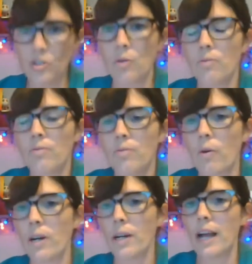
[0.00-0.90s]

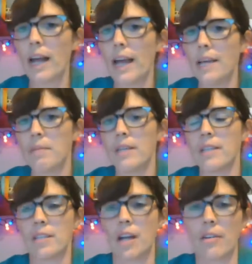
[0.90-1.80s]
for a
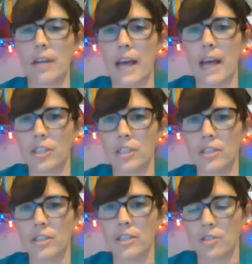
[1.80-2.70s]
PCR reaction
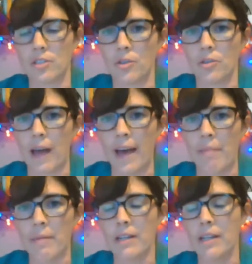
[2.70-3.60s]
to
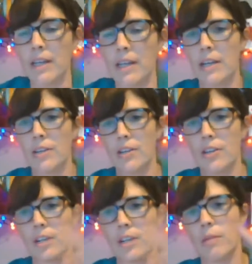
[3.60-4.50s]
happen, there are going to be
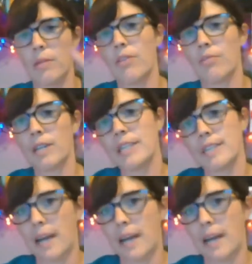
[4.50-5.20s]
3 steps.